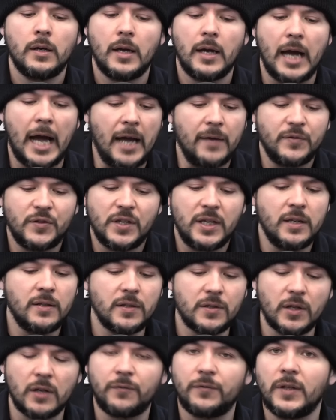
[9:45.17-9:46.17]
I've seen
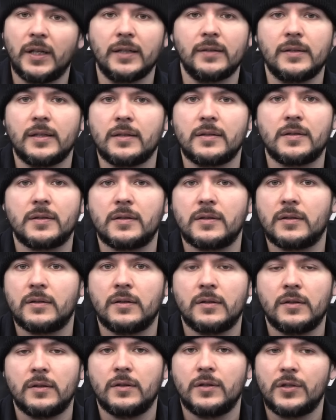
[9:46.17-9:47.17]
stuff like this.
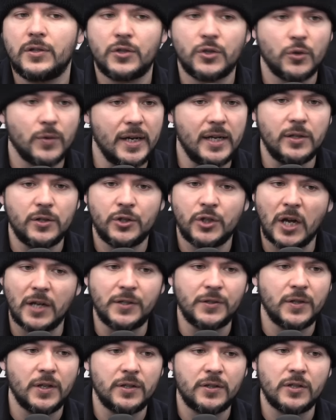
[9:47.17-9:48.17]
Street
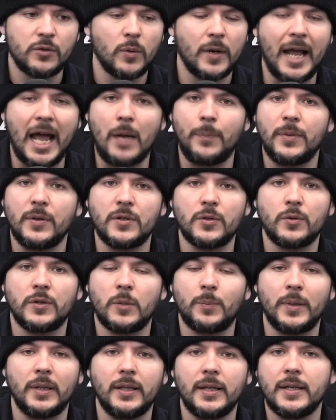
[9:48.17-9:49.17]
justice is what happens when the
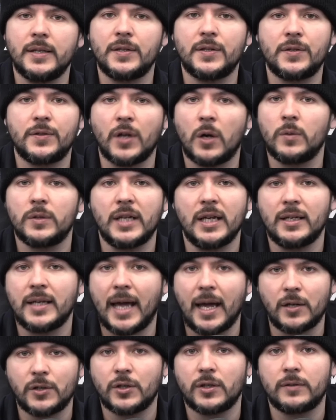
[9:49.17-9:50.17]
police don't take
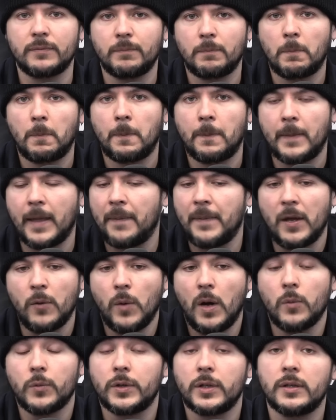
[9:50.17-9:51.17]
action, and they
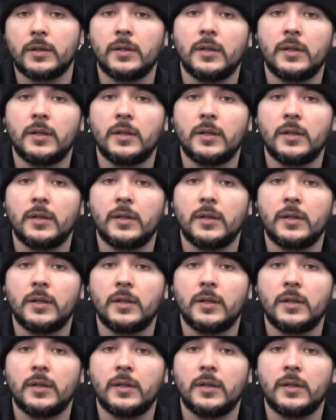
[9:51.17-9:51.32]
won't.